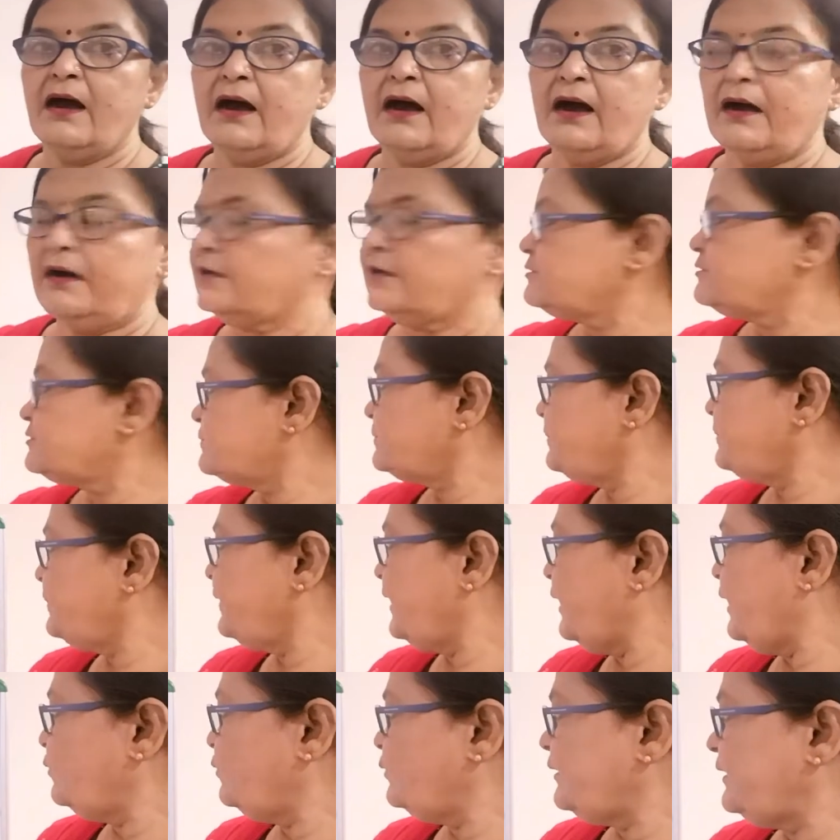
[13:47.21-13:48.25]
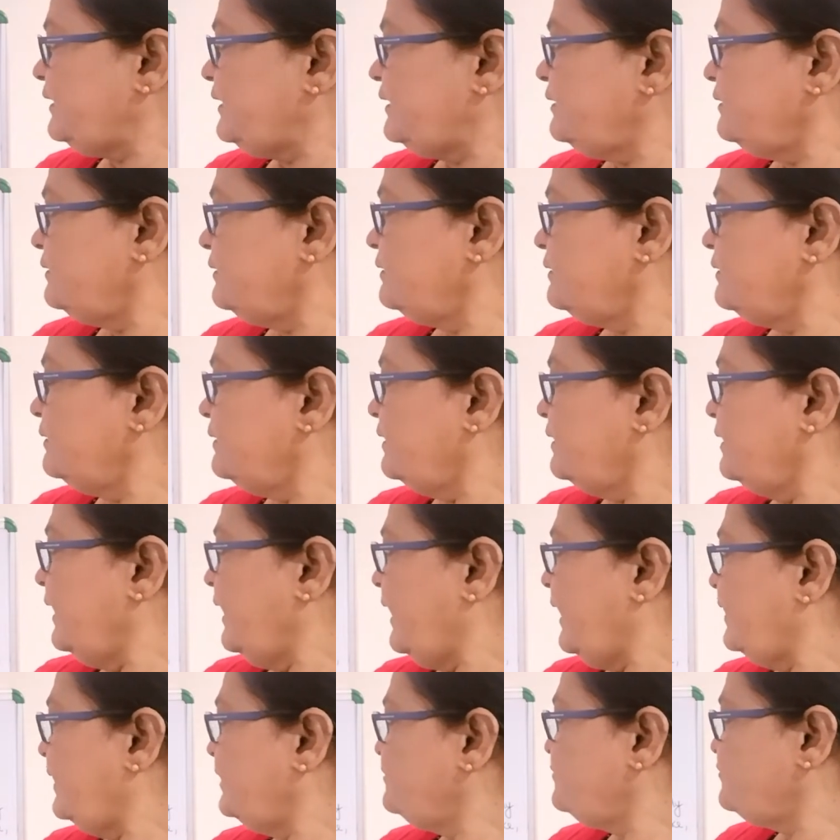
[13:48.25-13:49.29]
Uh, sprouting
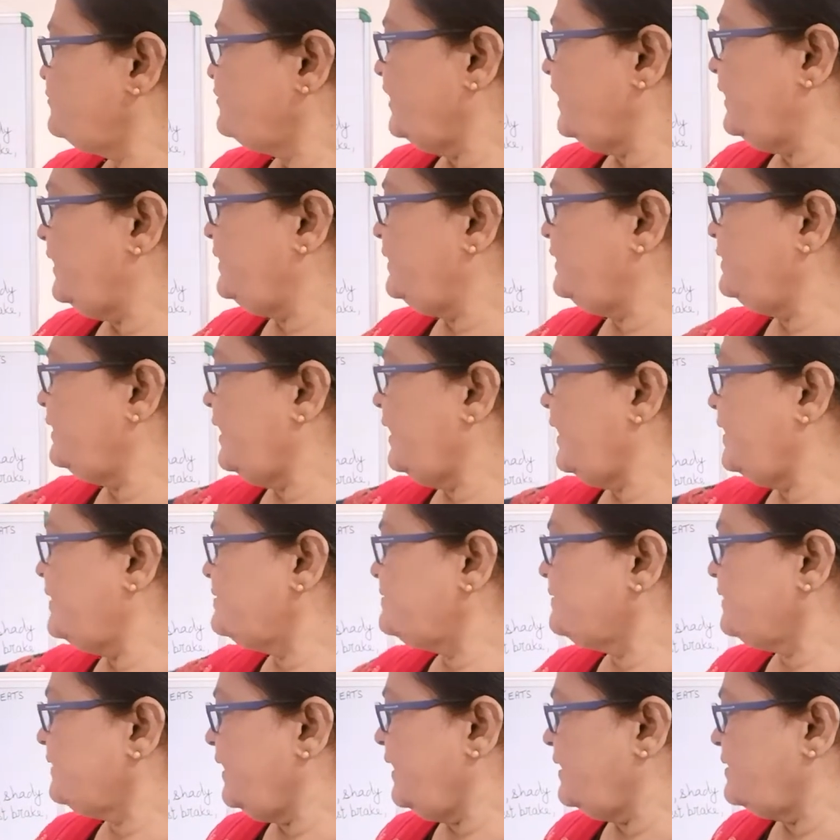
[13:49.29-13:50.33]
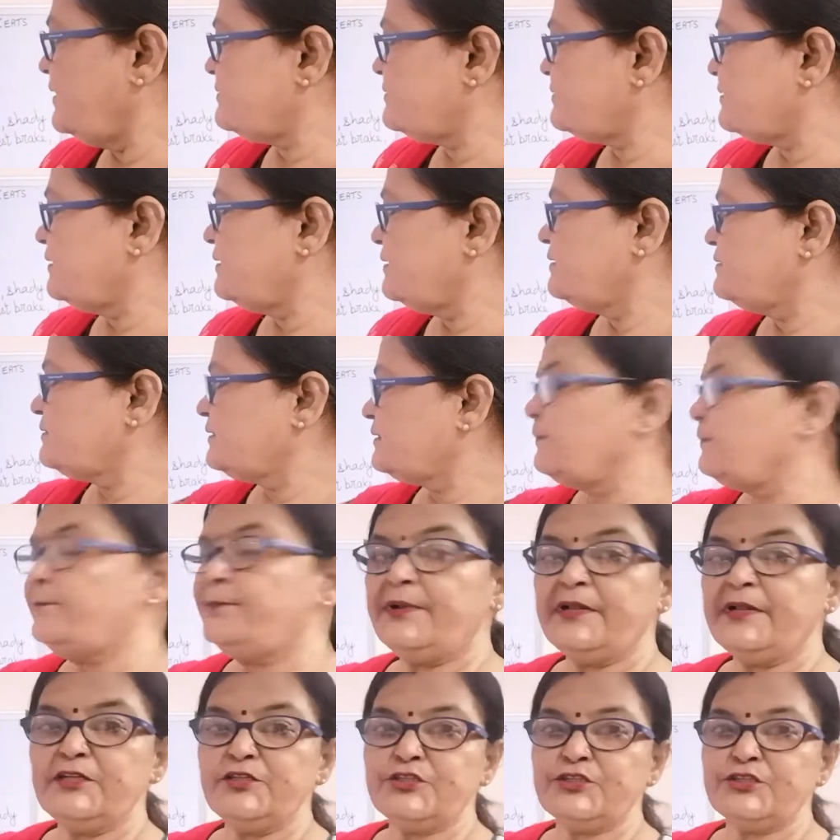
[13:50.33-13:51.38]
and shady. SS.
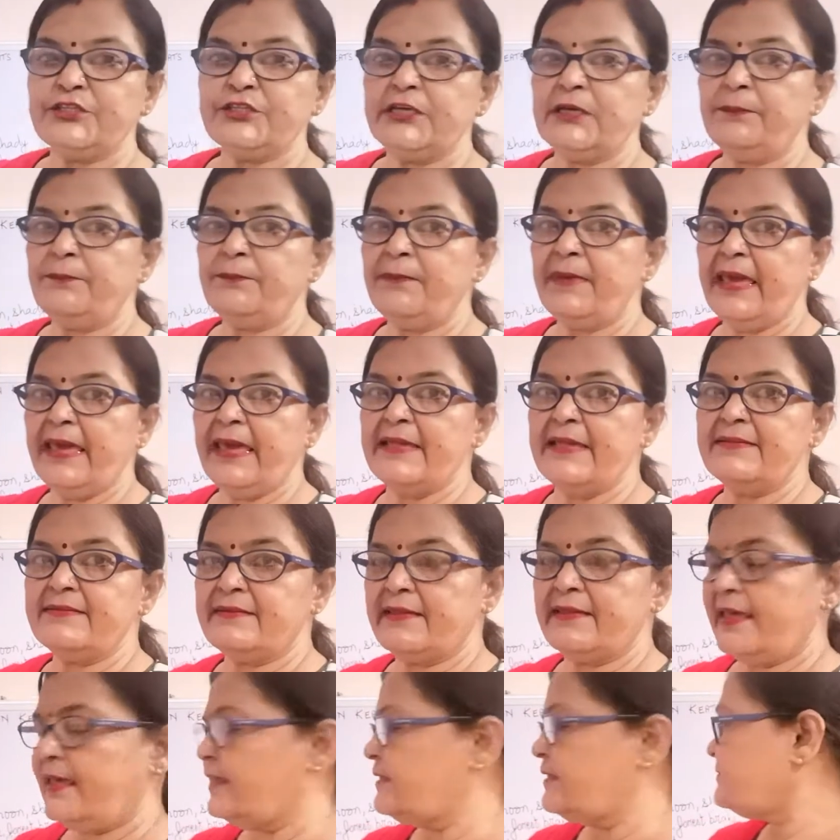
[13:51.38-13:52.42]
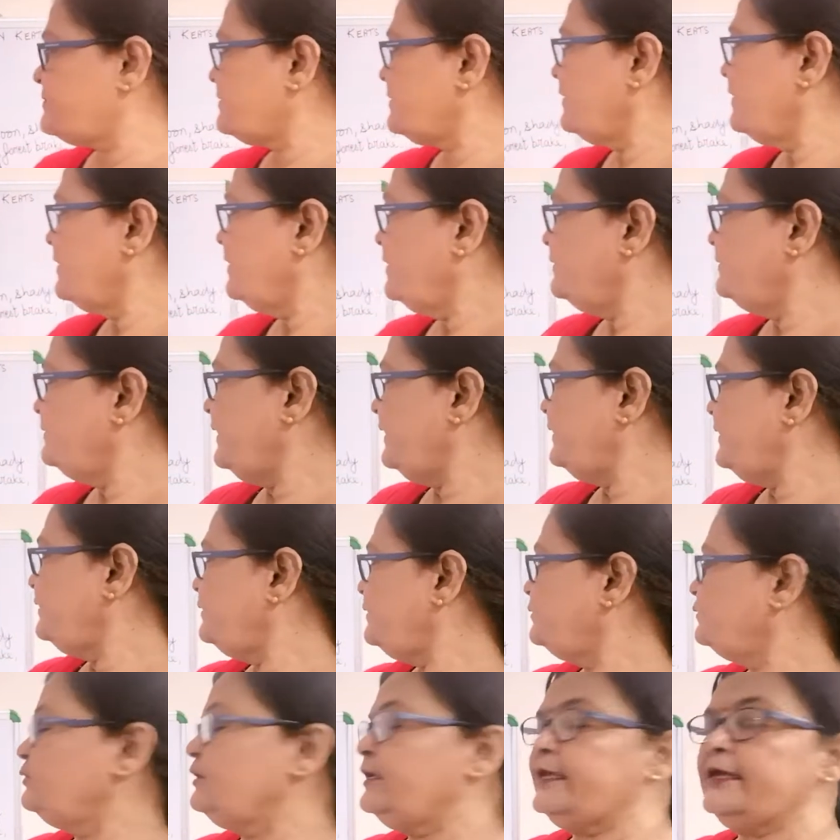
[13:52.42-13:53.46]
Simple sheep. SS.
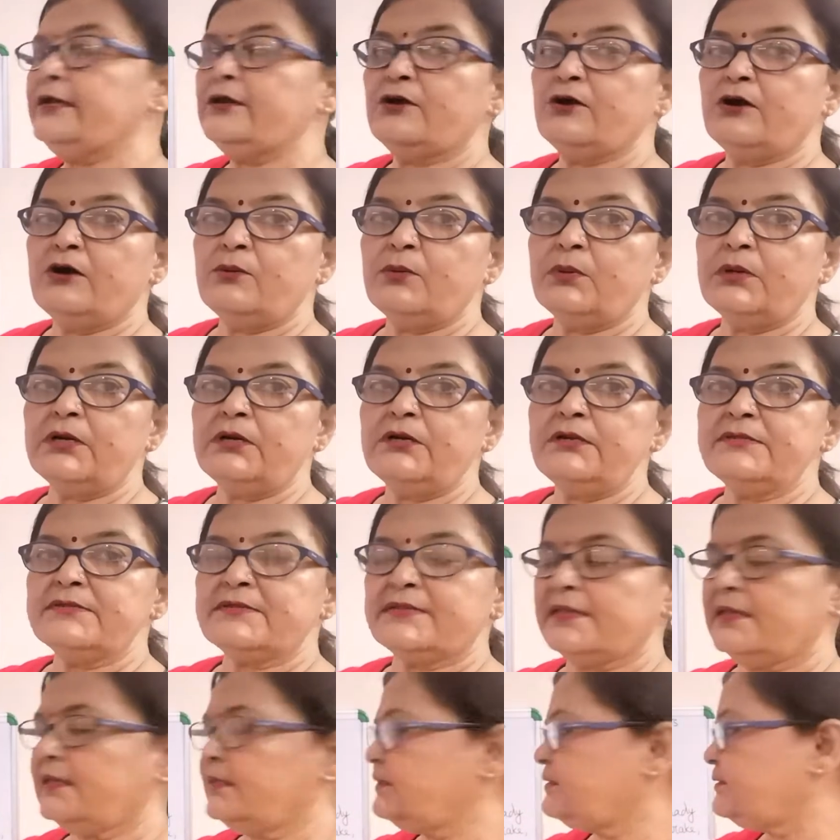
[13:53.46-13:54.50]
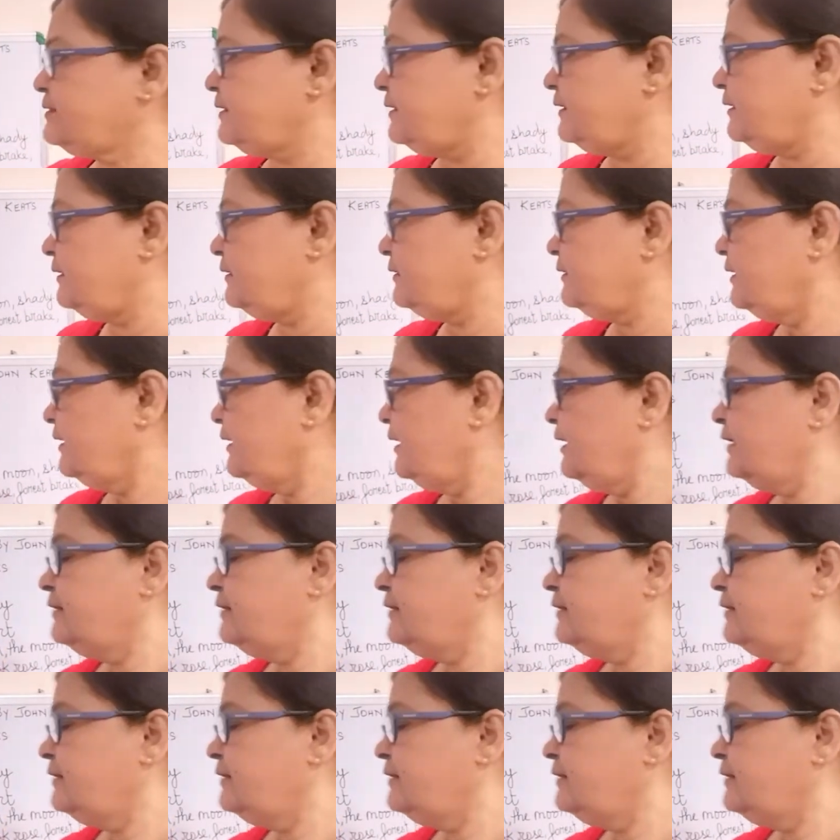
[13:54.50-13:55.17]
Then cooling covert. CC.